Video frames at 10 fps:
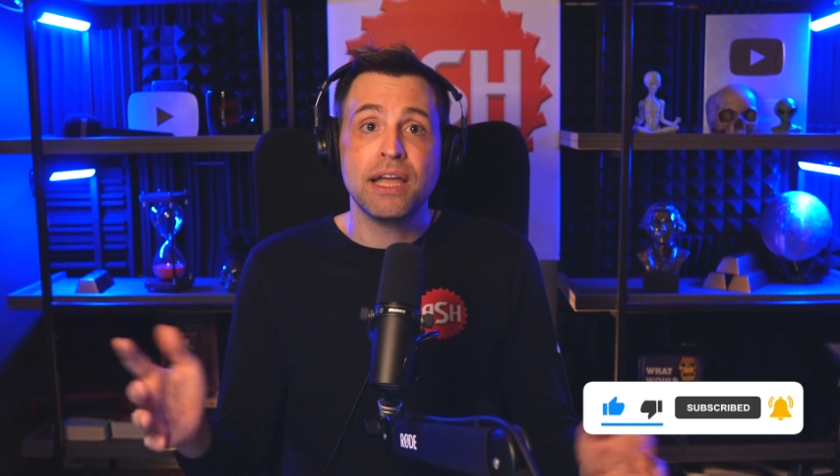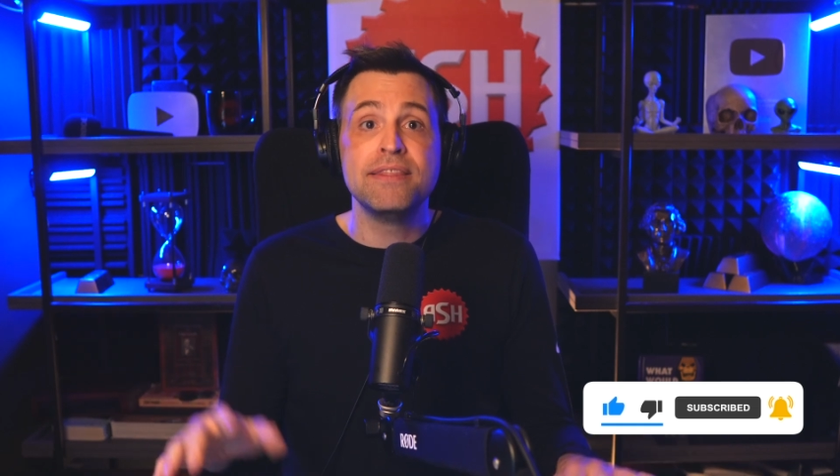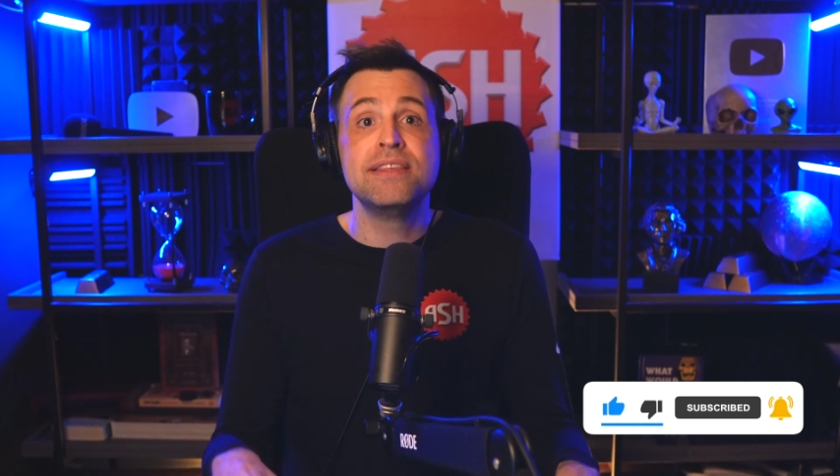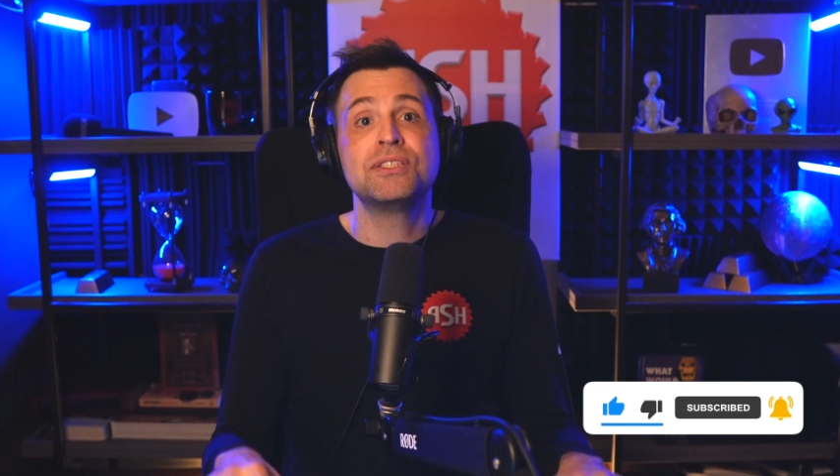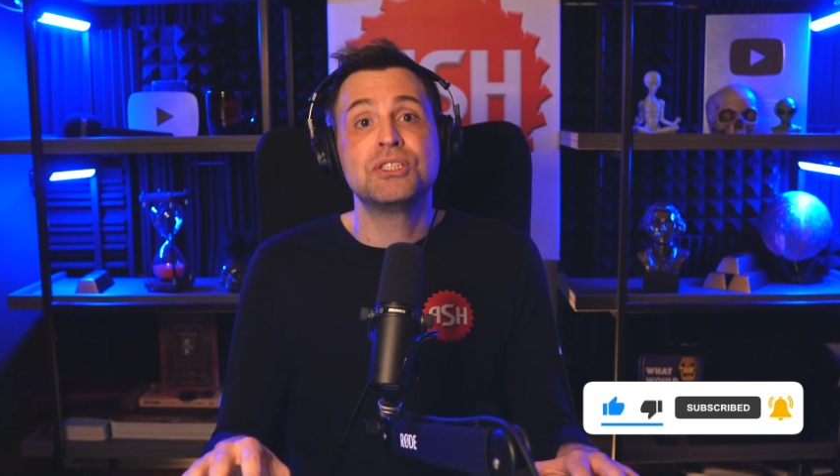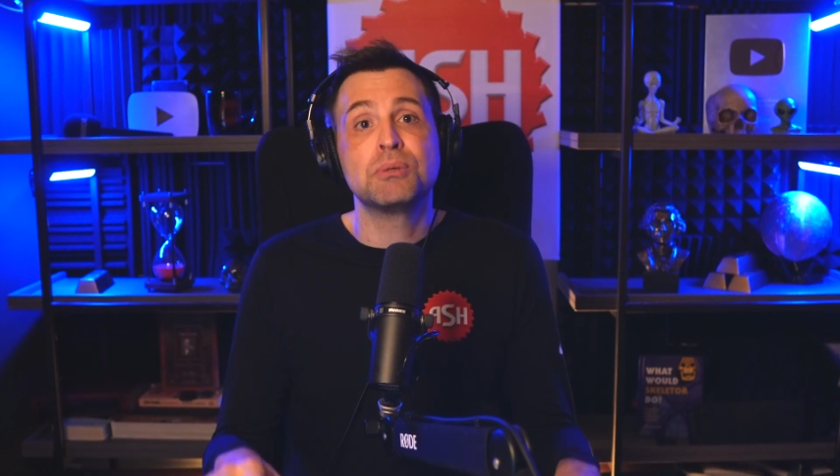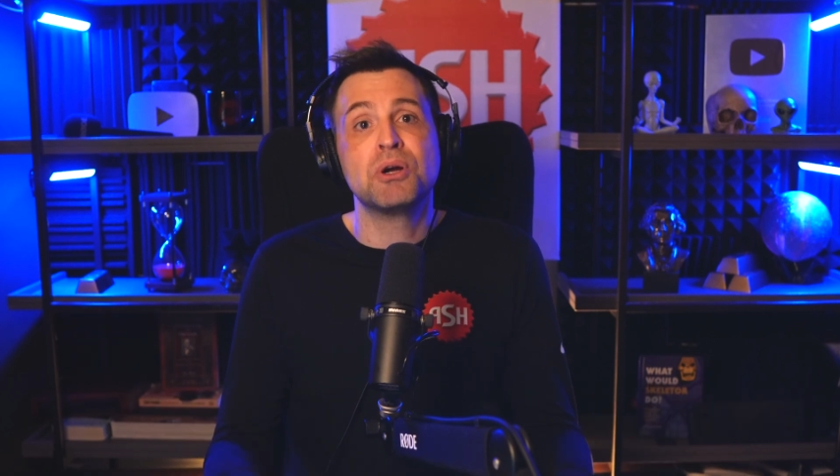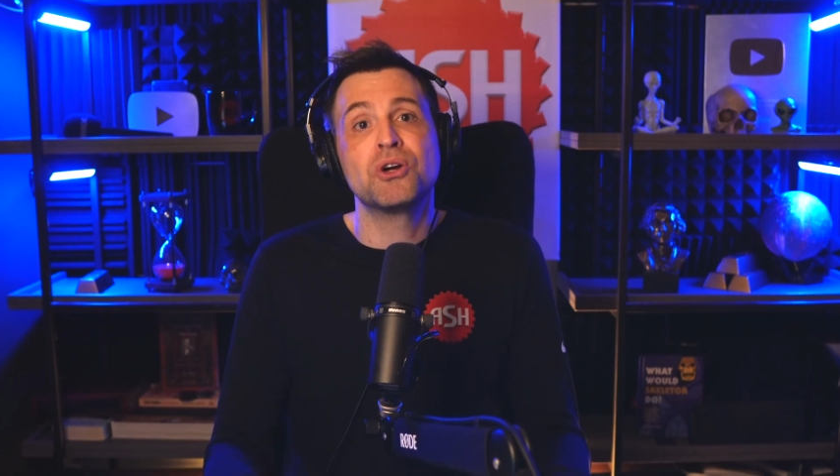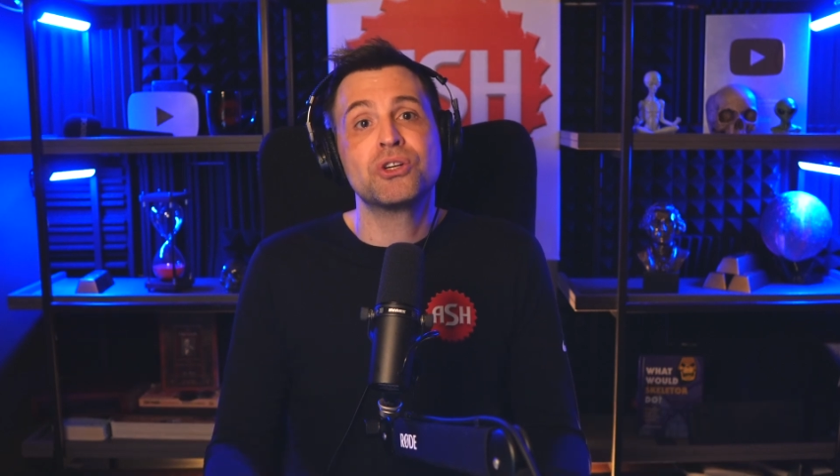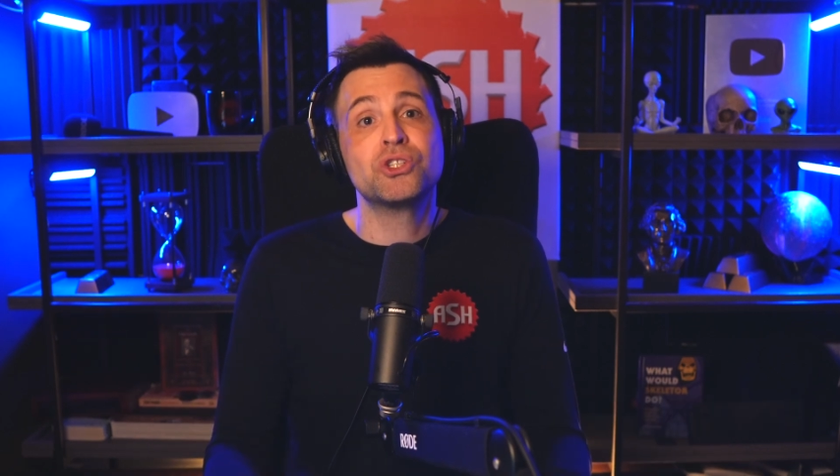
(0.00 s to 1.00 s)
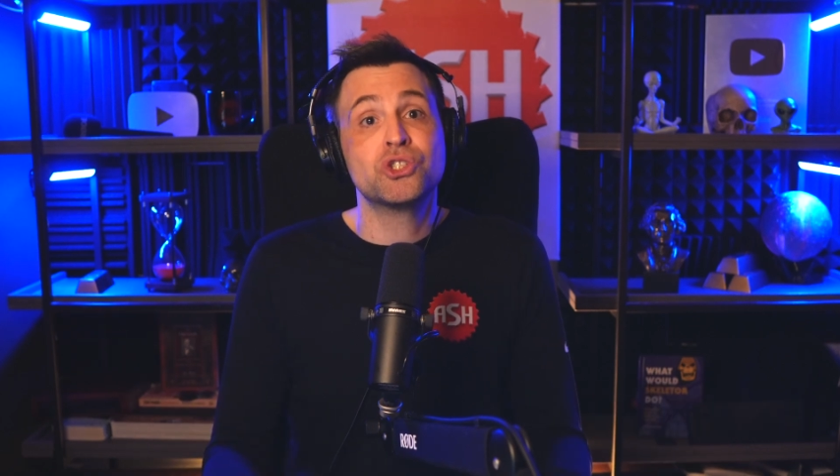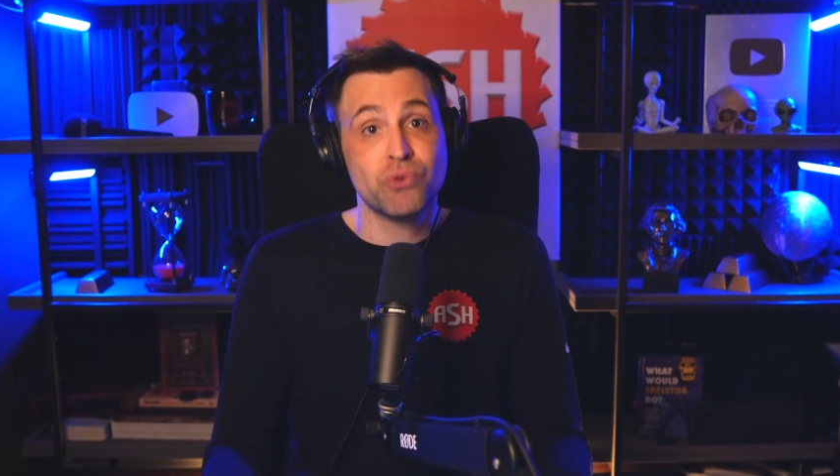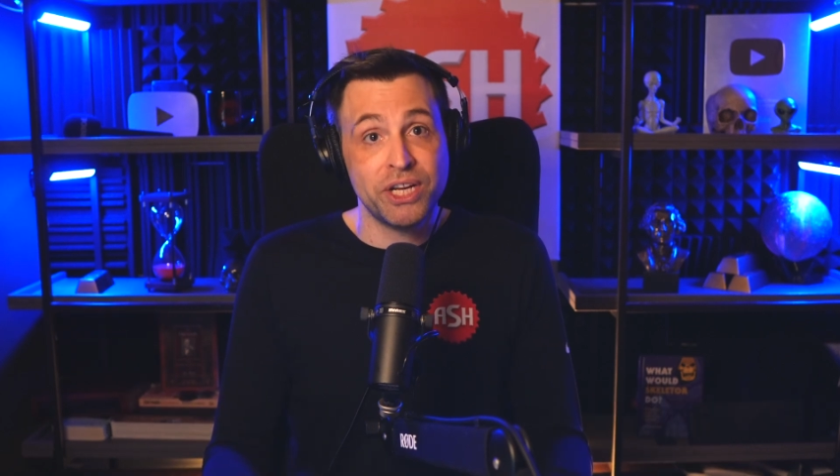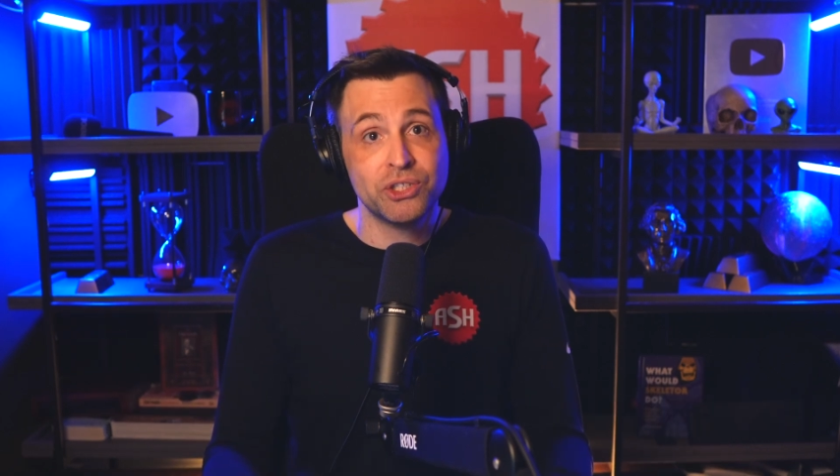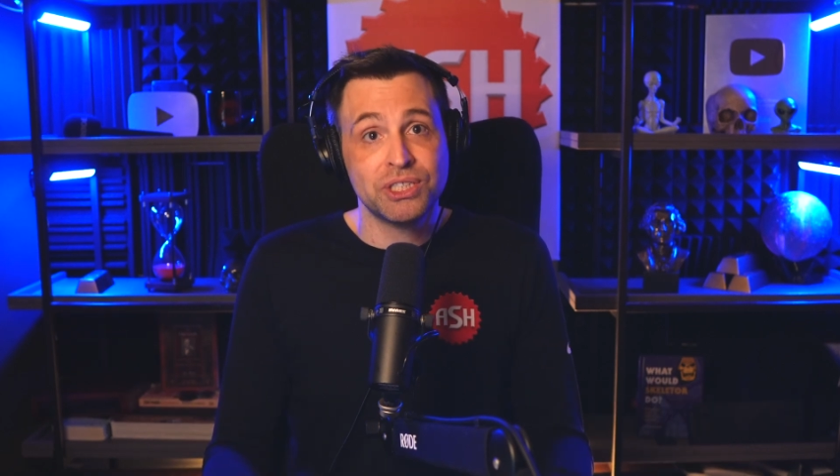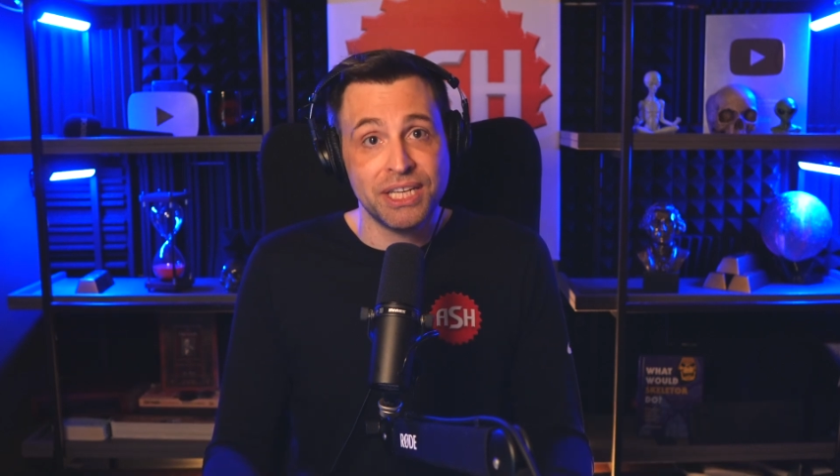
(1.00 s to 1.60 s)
and this is America's Strangest